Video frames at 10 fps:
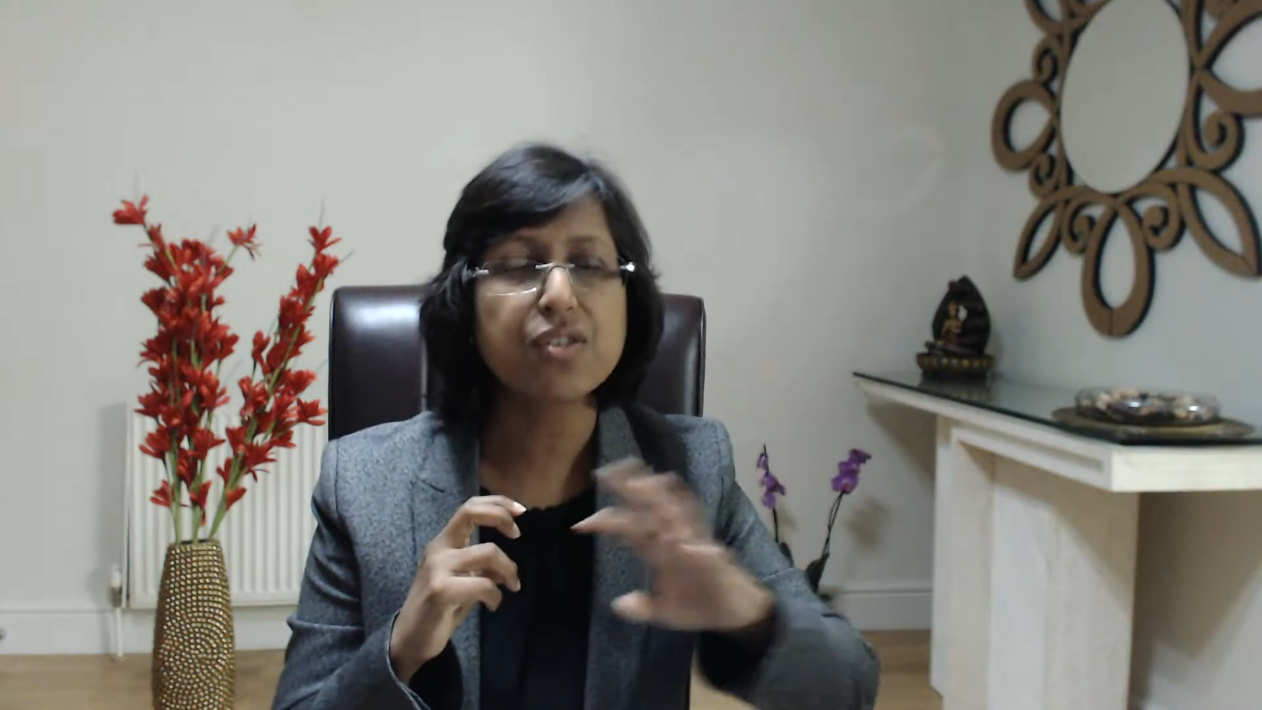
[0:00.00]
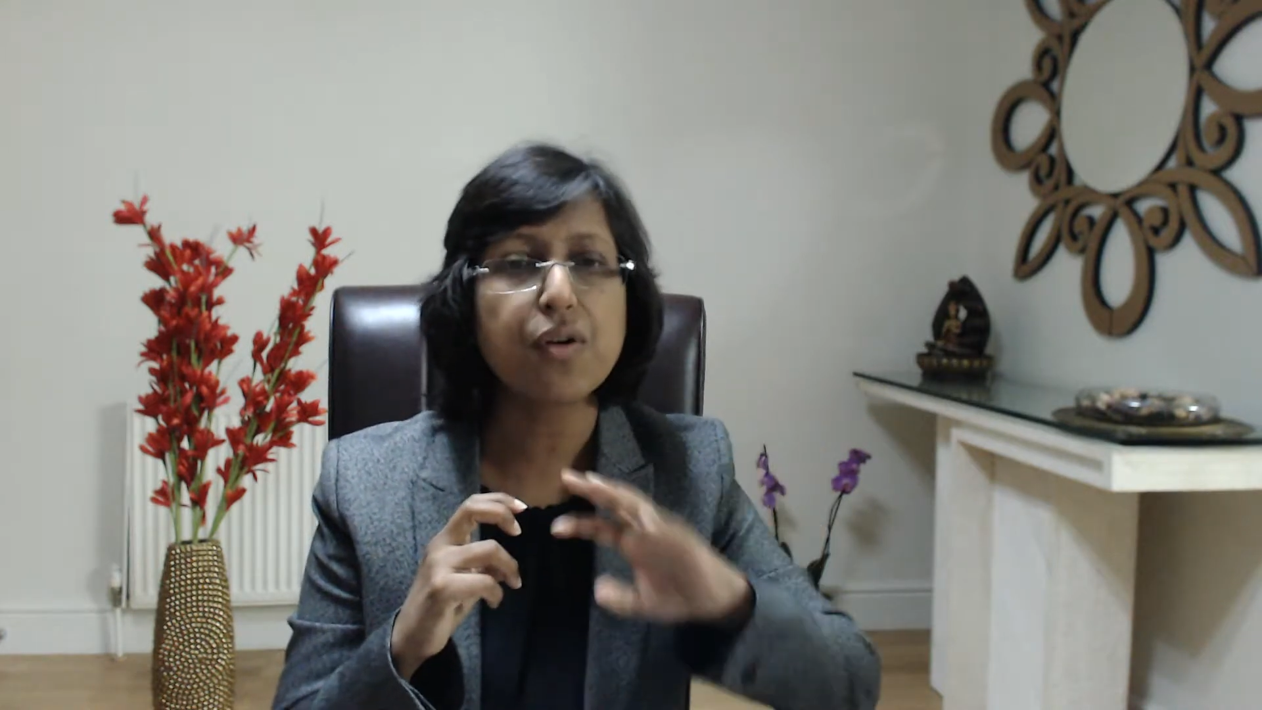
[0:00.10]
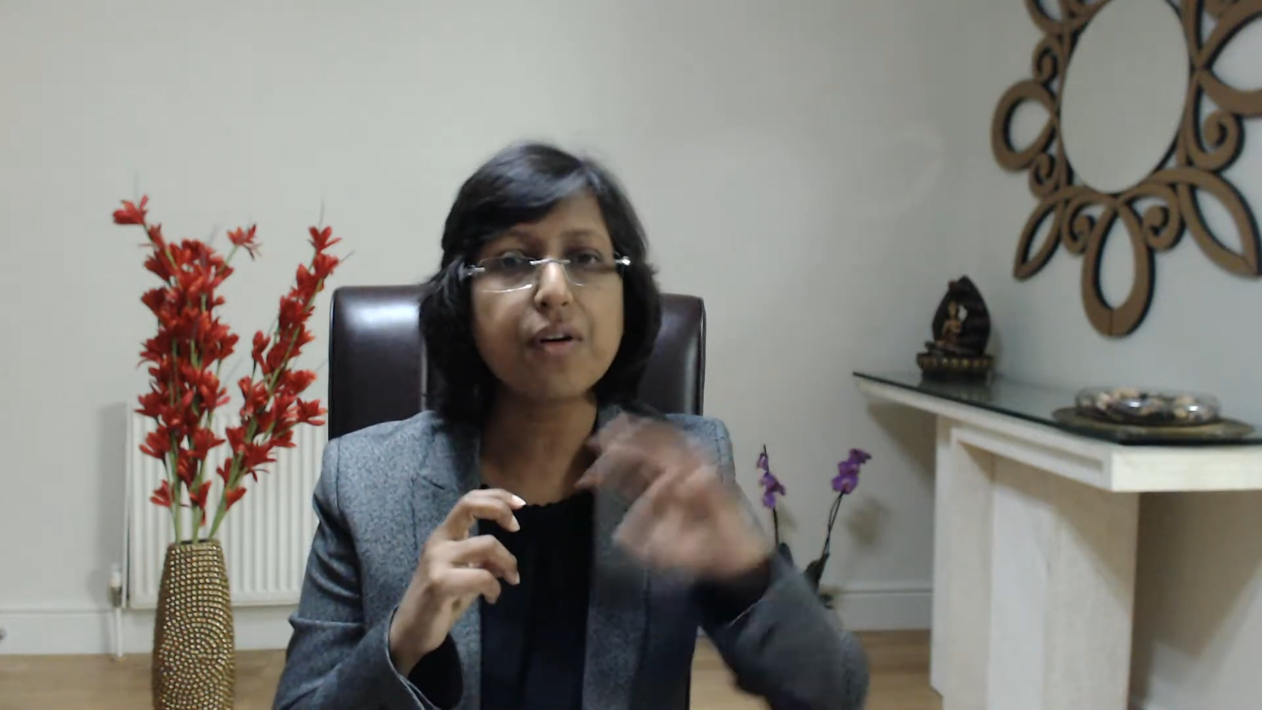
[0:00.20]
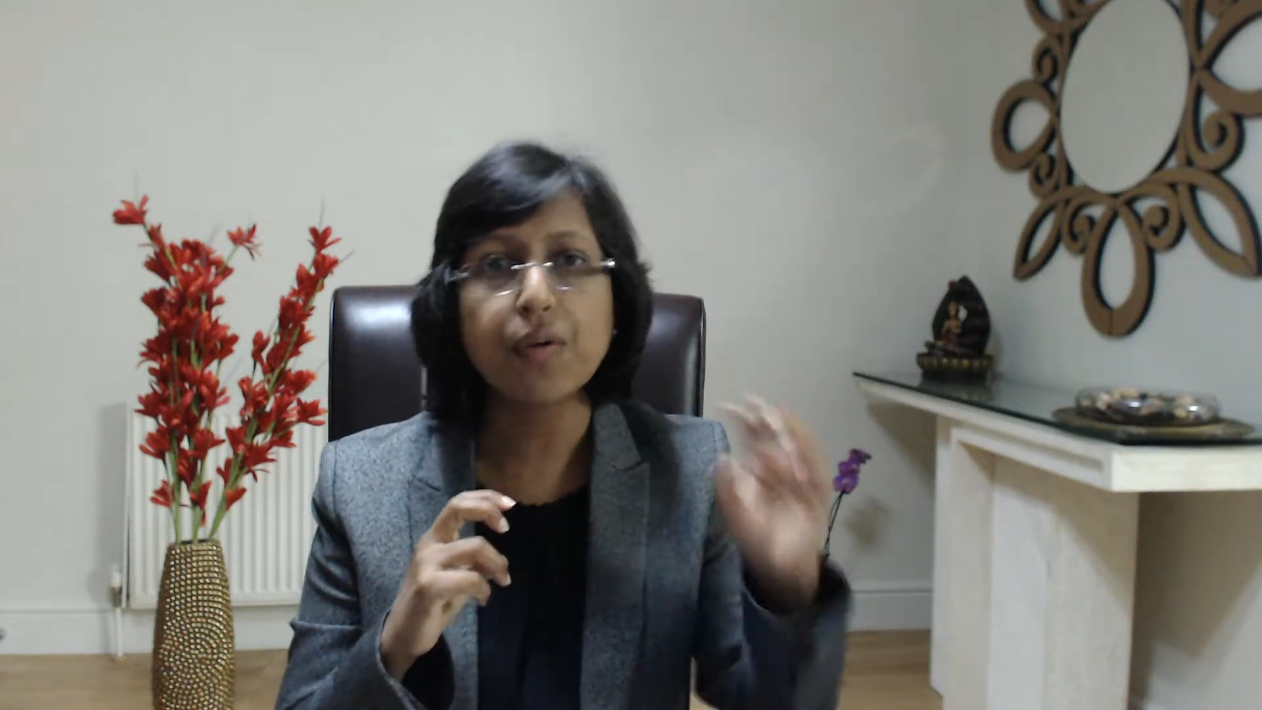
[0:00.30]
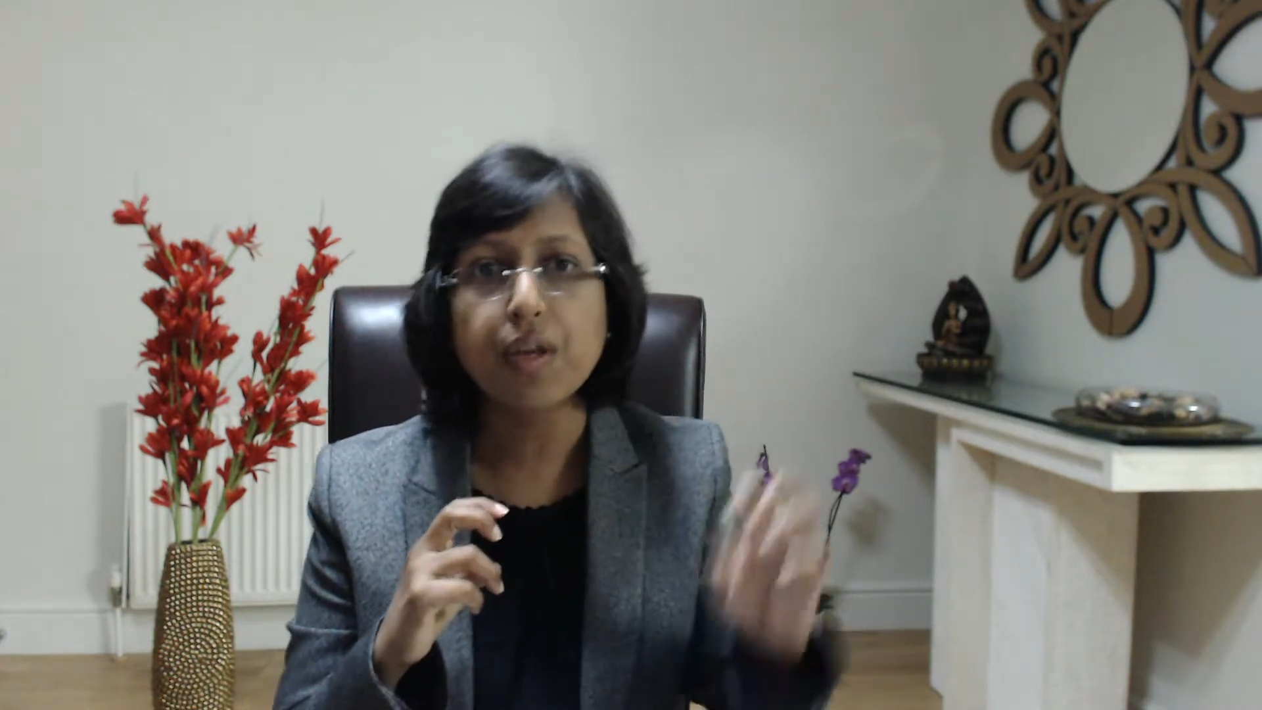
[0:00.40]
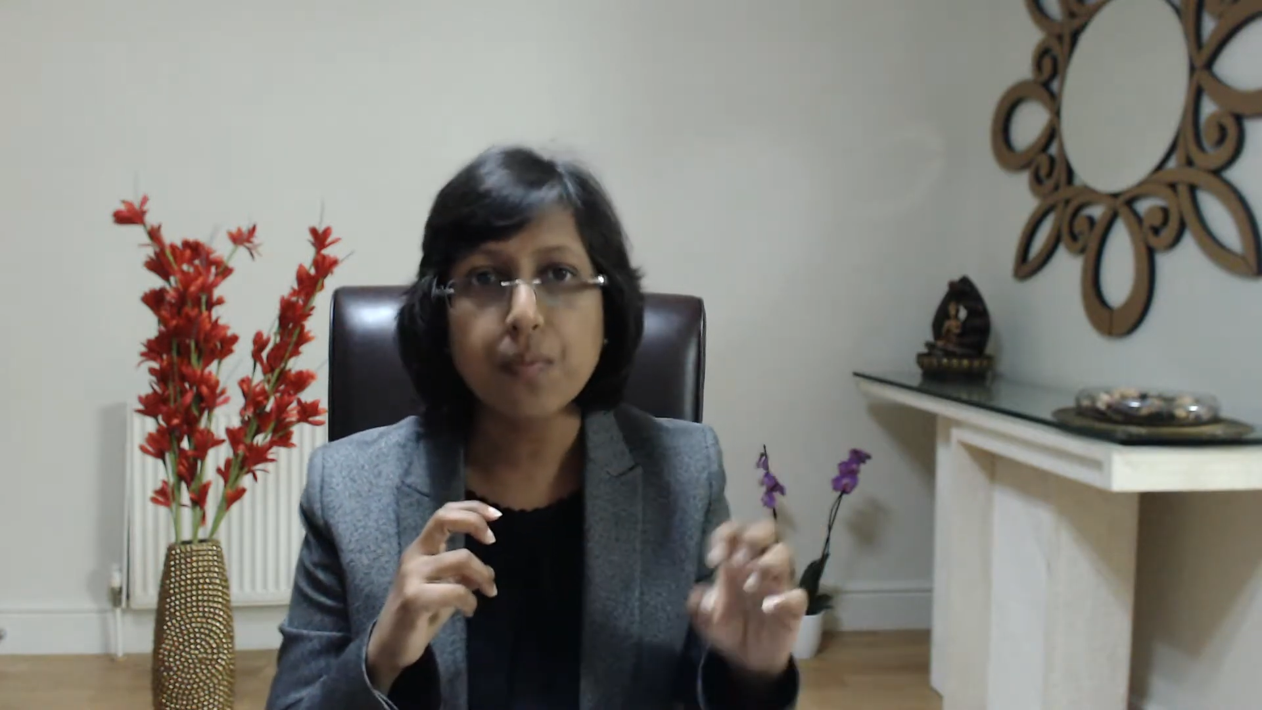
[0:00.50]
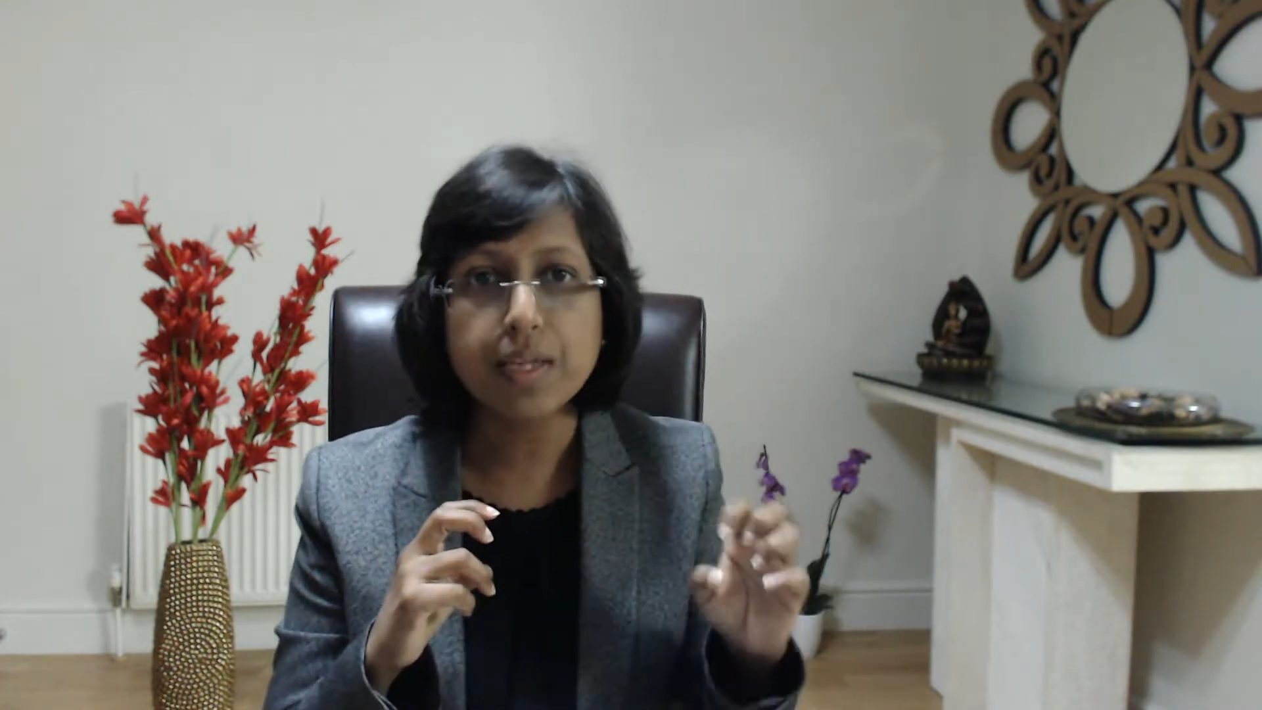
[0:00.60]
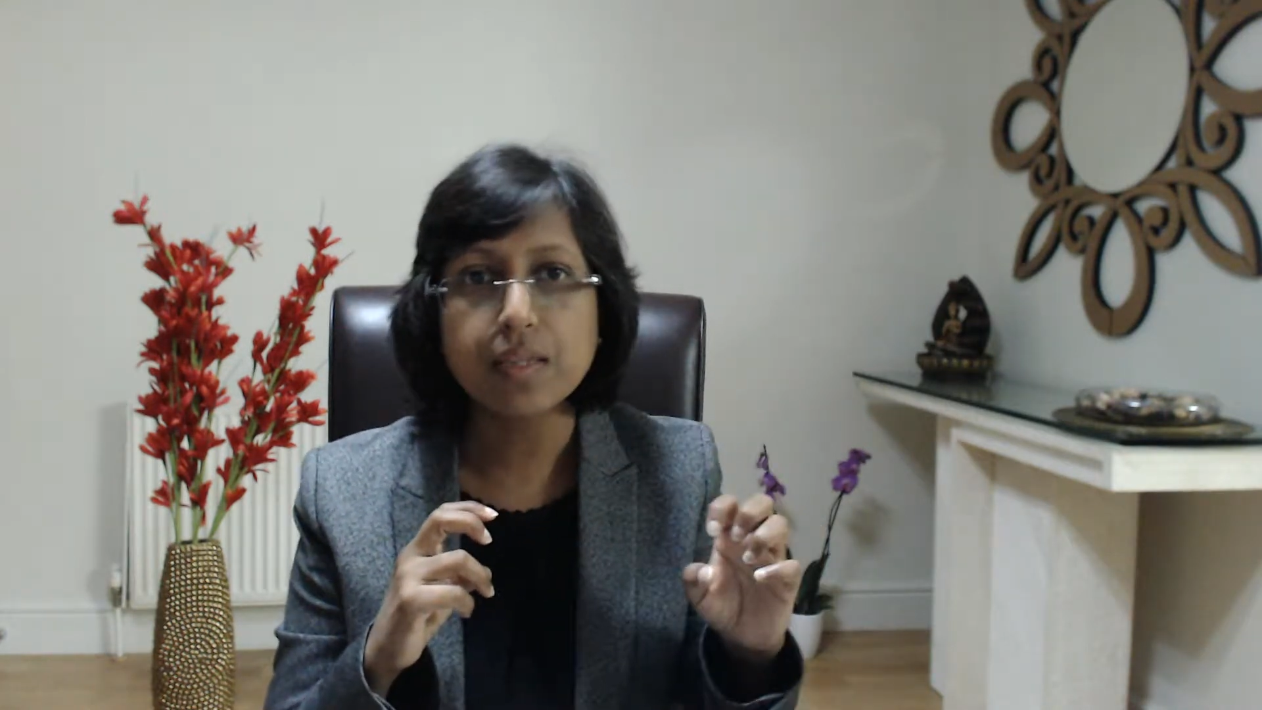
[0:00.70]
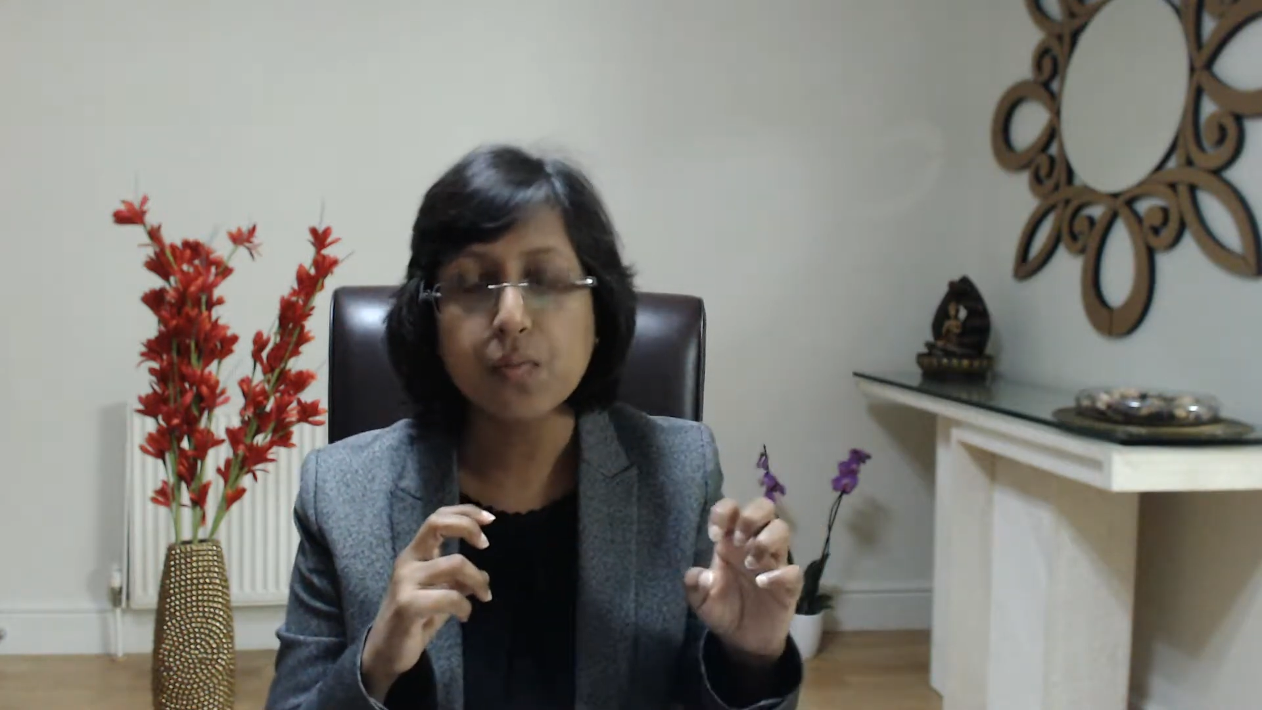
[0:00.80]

not knowing where they